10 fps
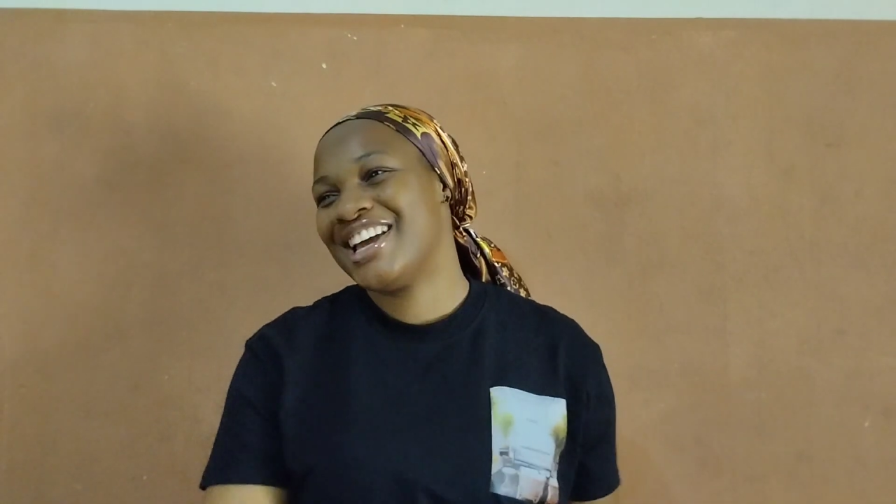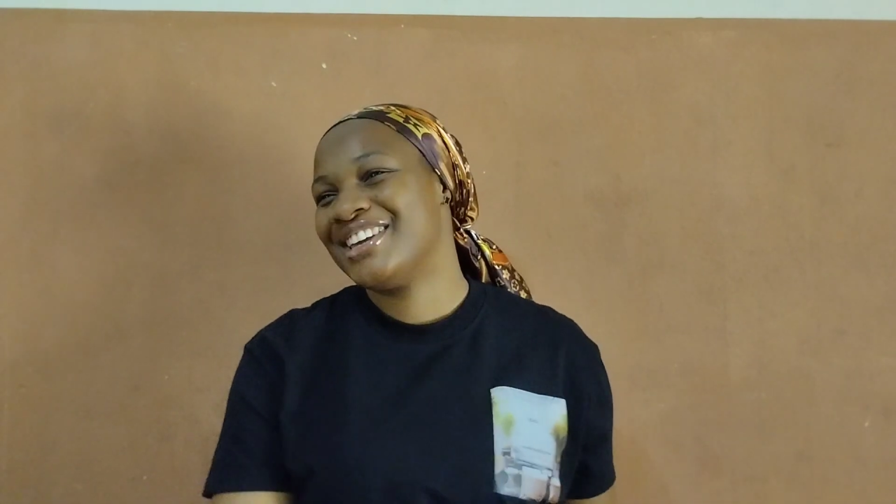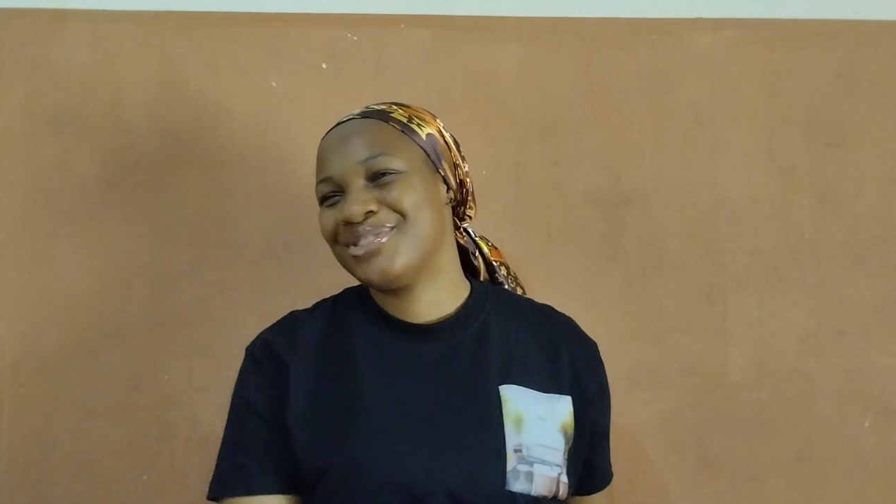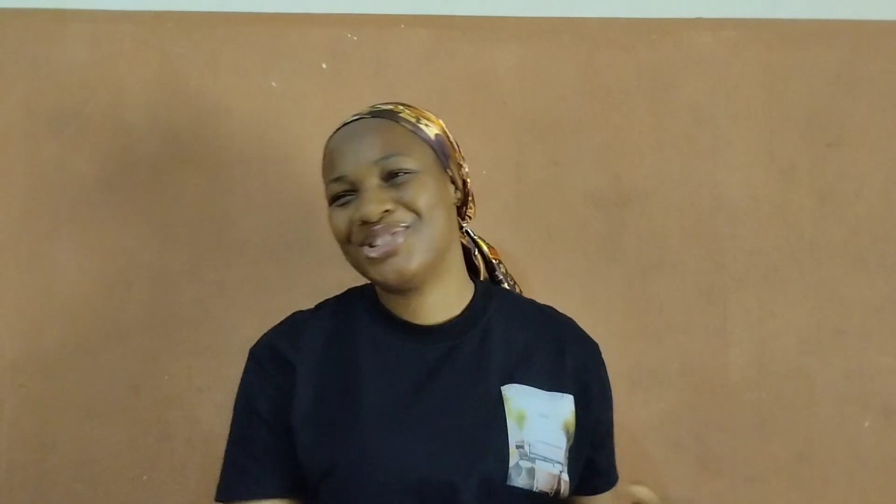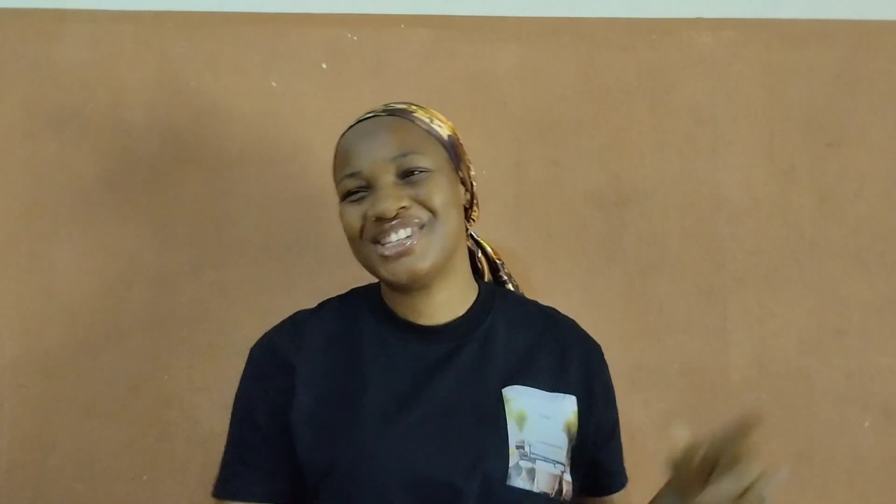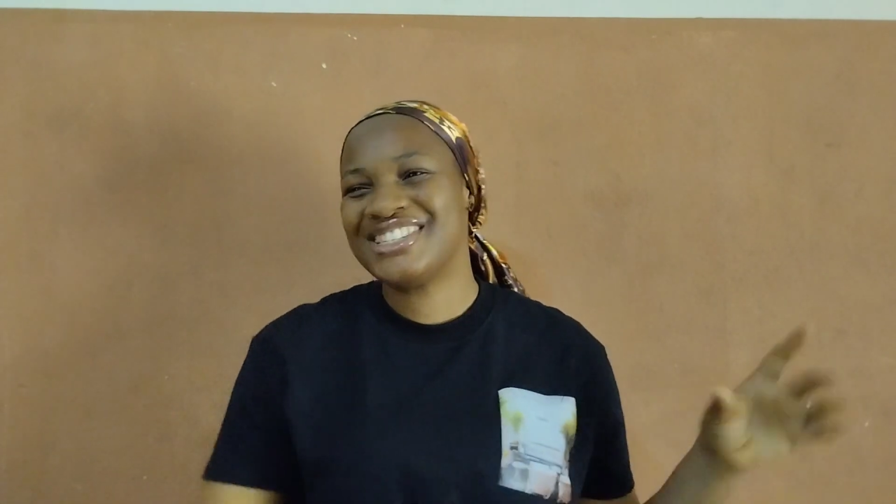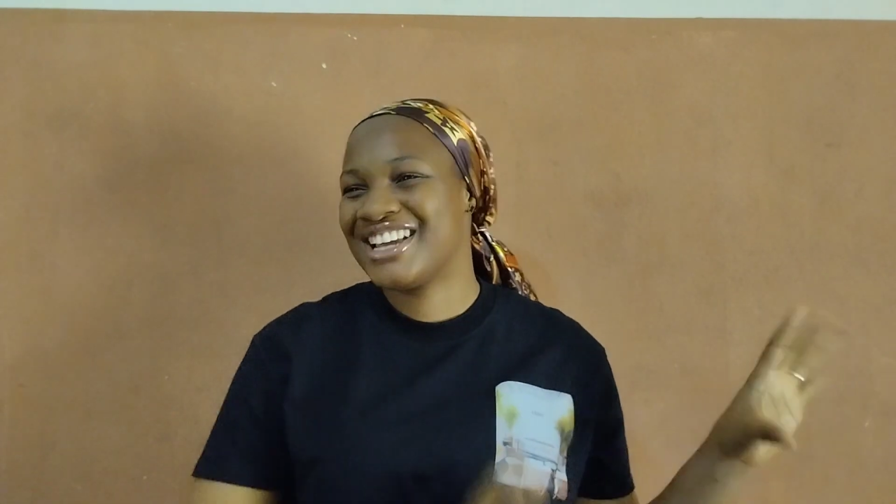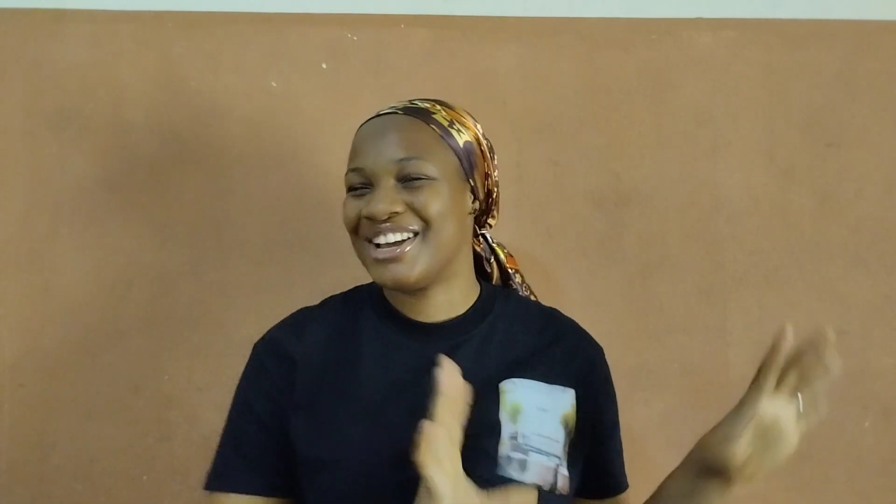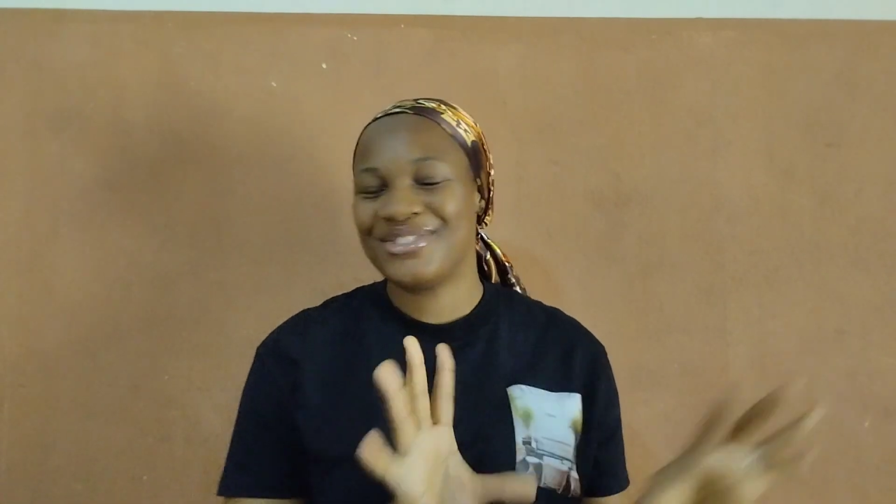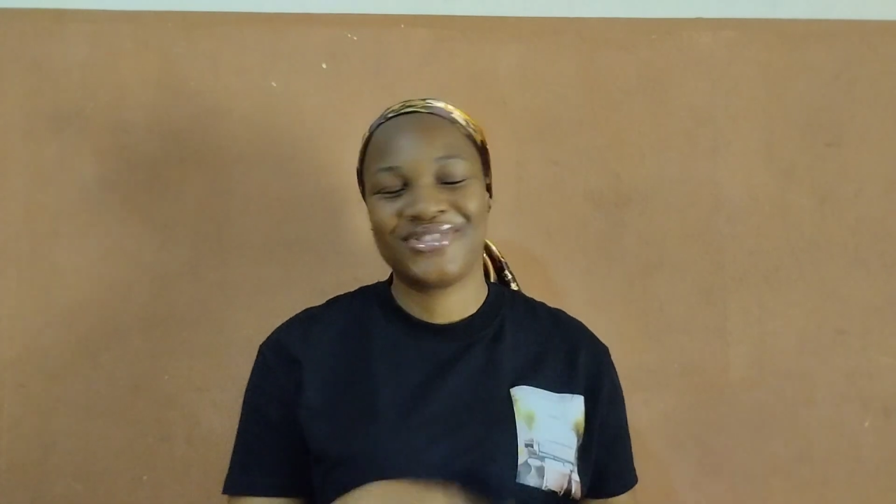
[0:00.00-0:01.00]
I hate all these
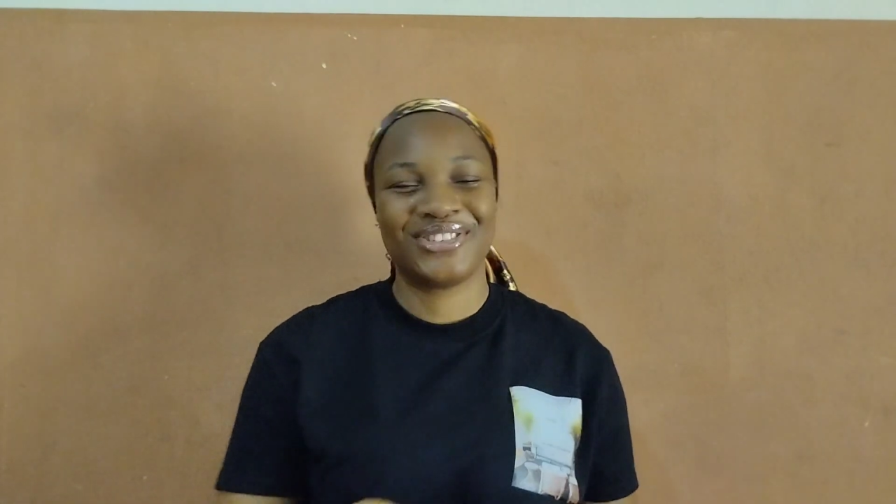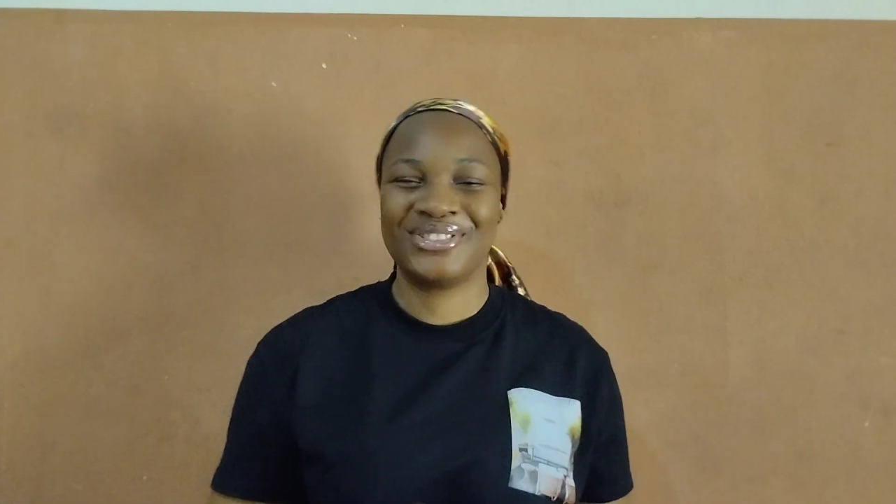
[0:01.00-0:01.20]
gathering,